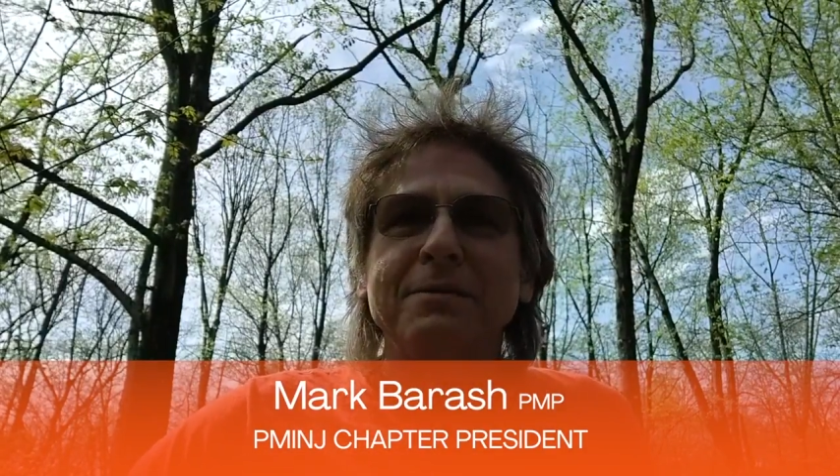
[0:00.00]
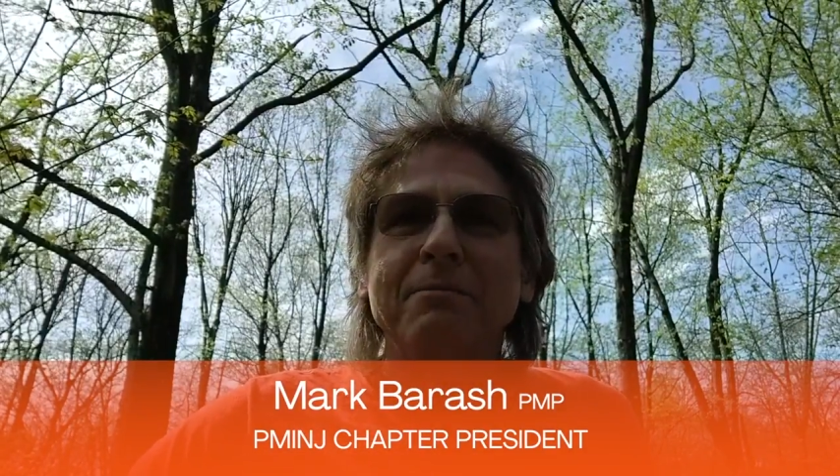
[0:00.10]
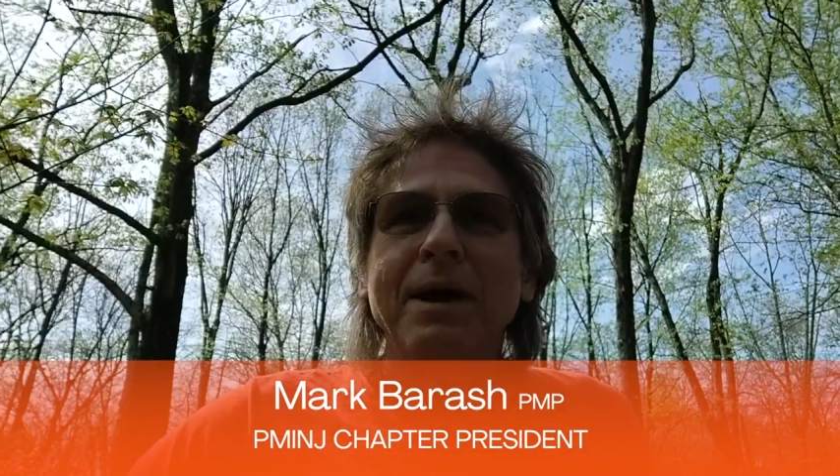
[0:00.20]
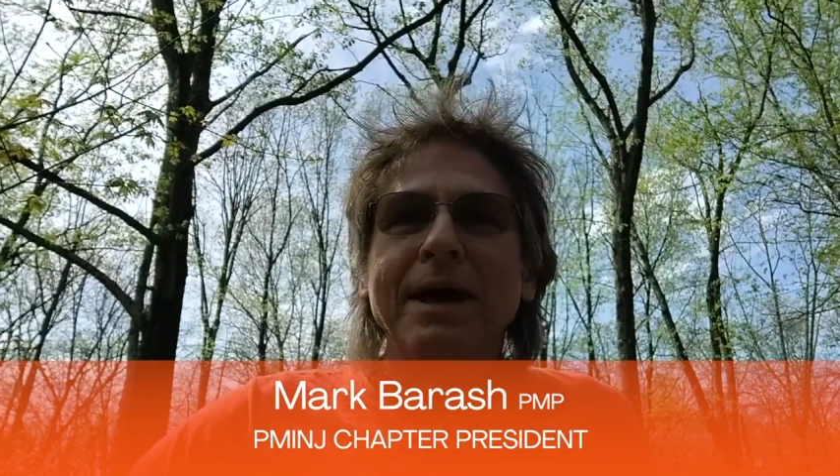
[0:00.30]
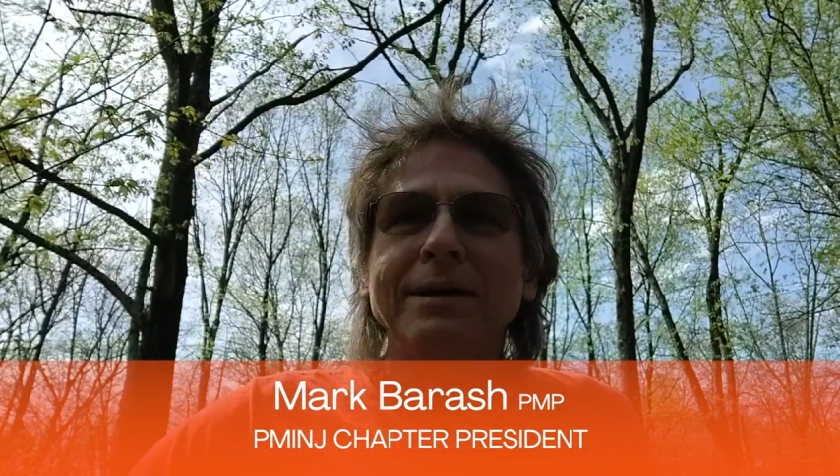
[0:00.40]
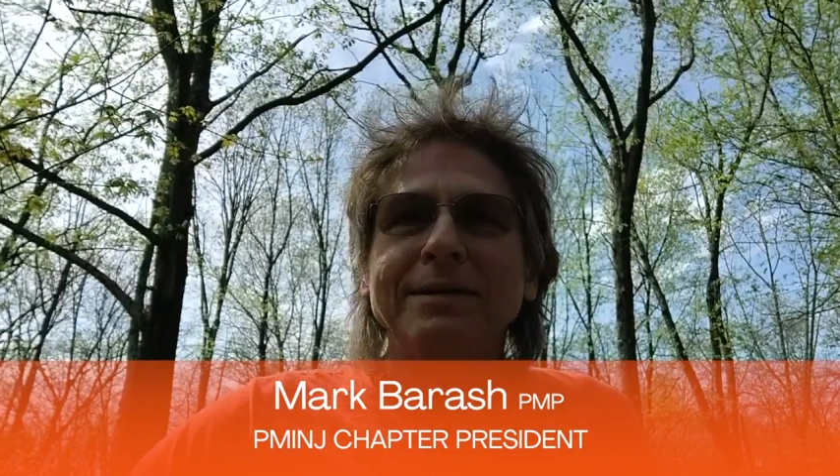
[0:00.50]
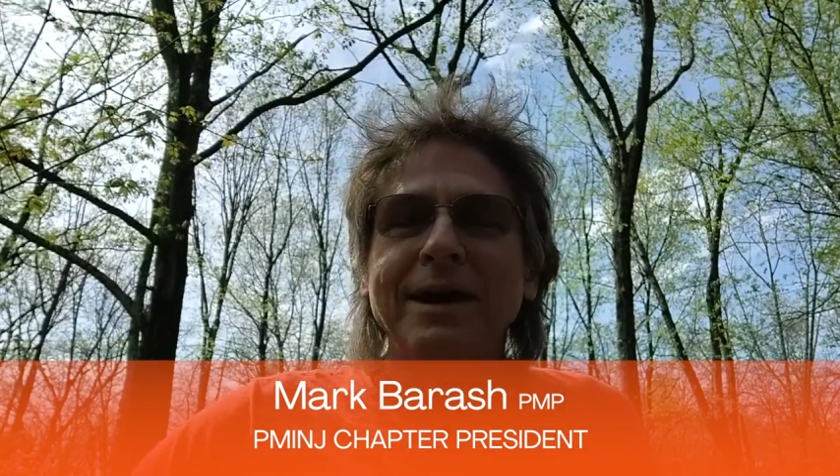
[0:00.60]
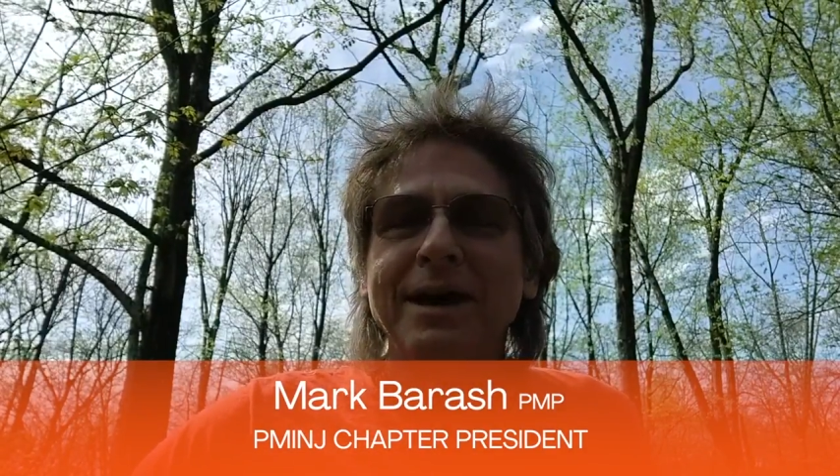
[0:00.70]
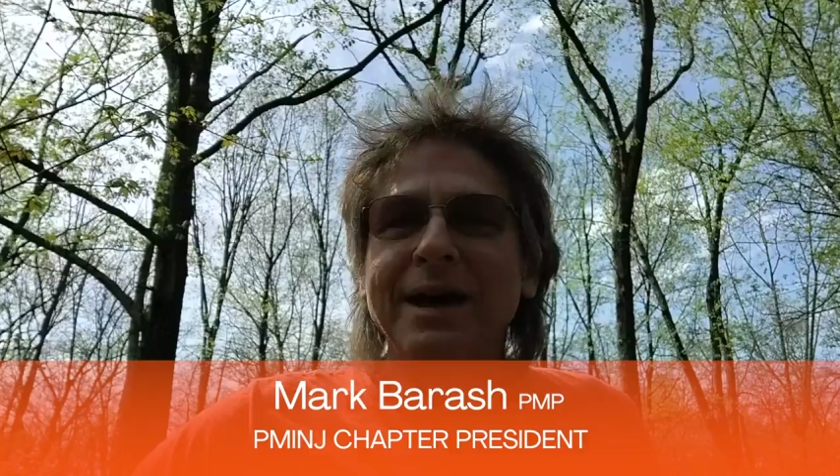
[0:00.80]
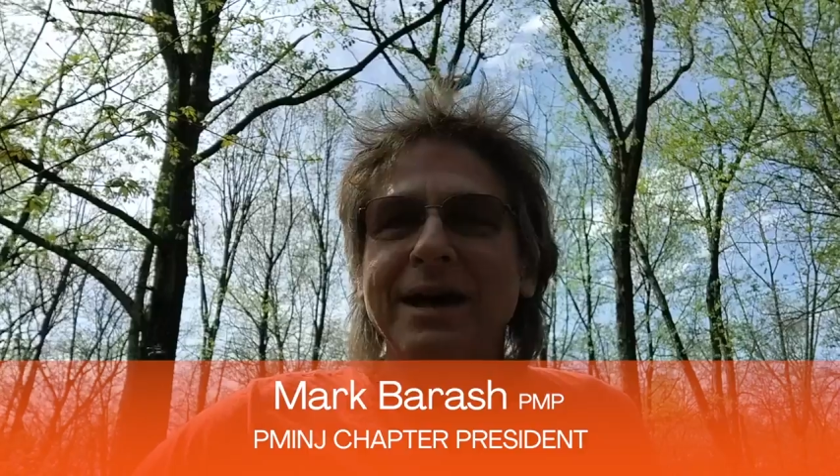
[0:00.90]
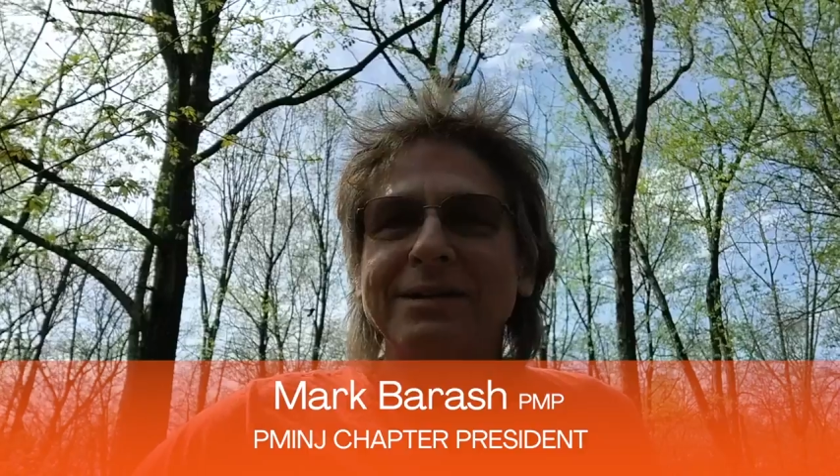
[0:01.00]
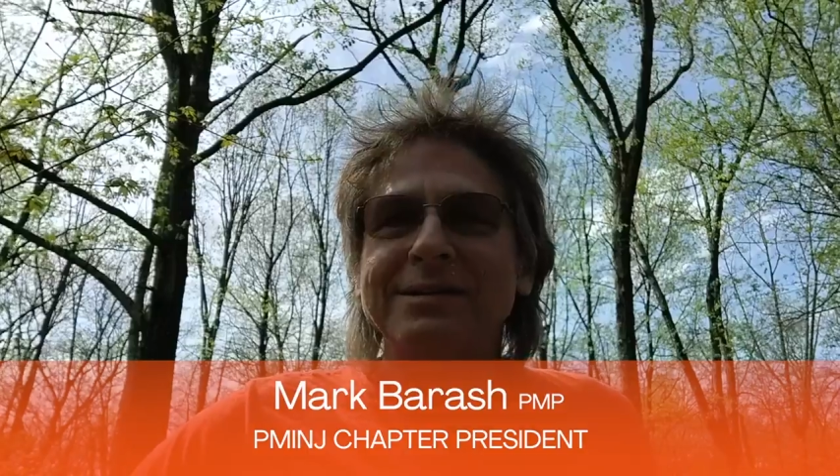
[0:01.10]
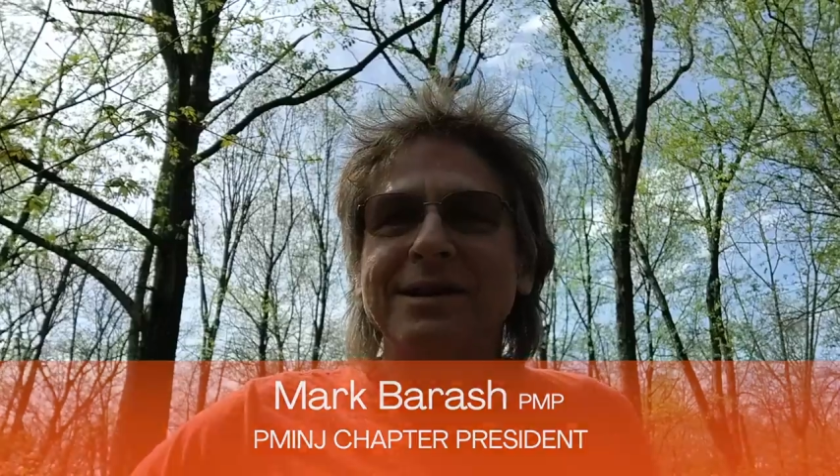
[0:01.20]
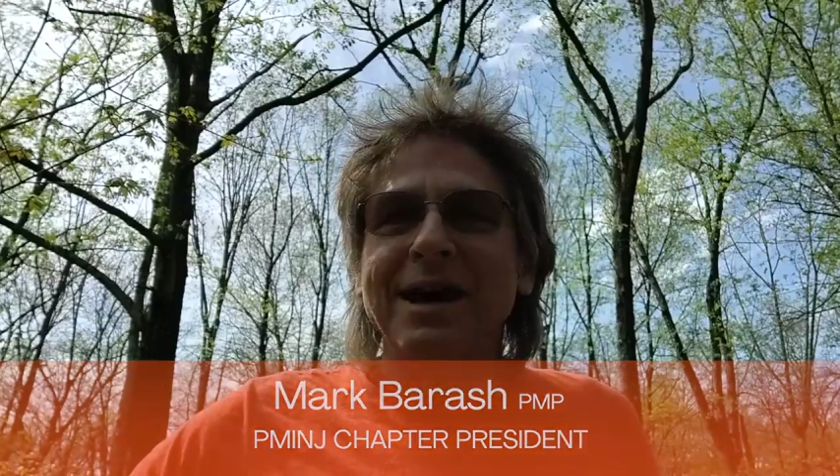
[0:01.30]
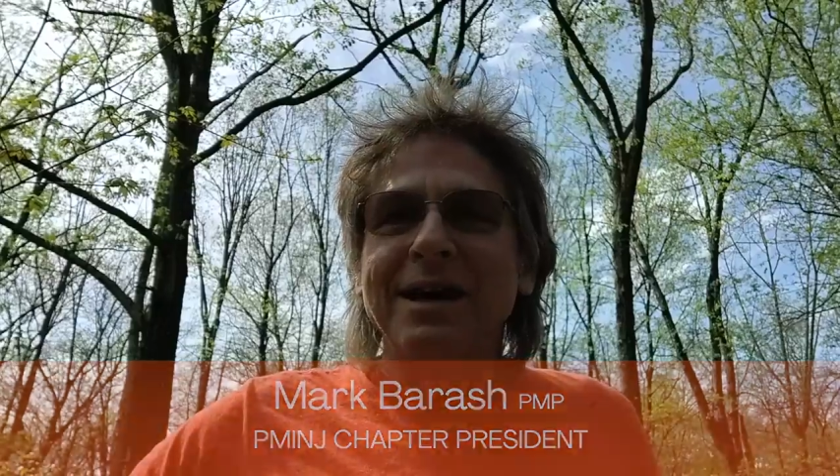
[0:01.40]
May day
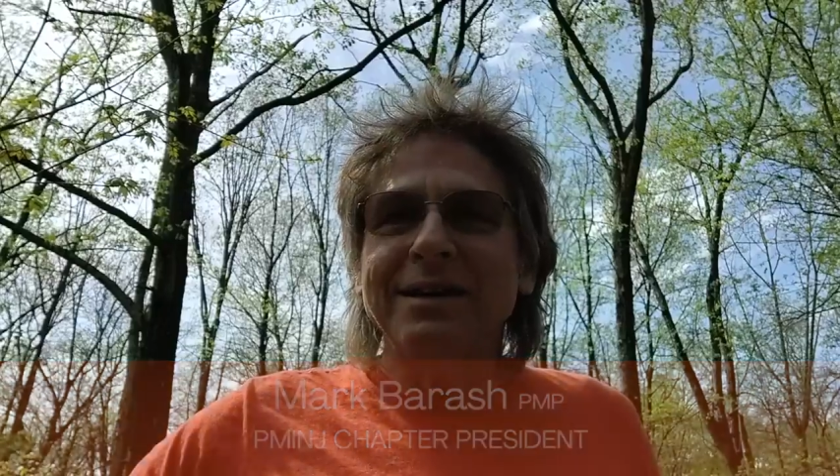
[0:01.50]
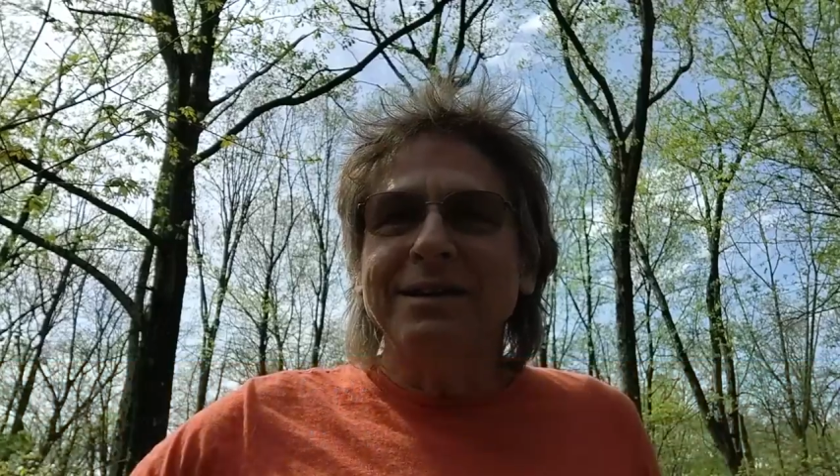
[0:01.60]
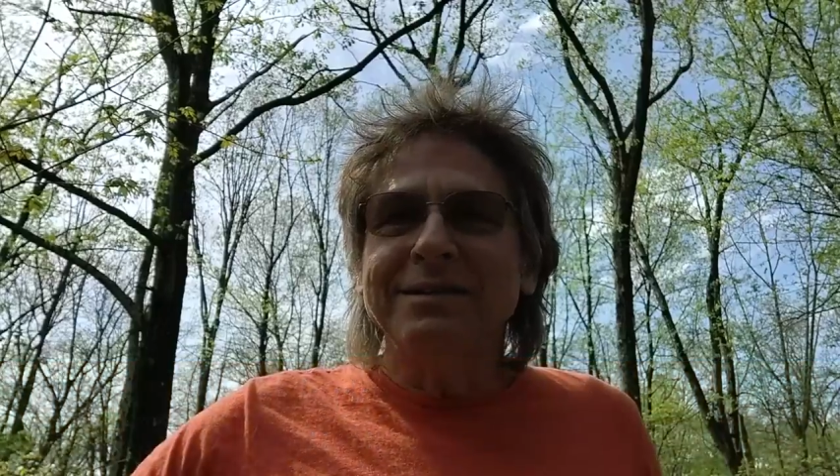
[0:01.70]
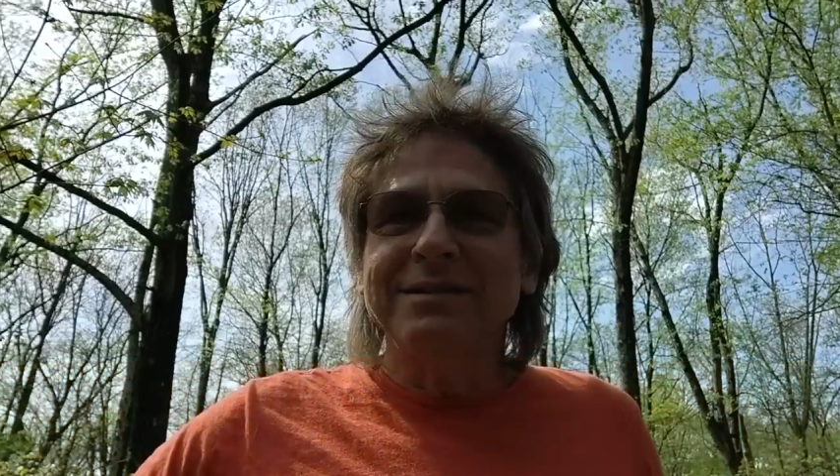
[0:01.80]
outside,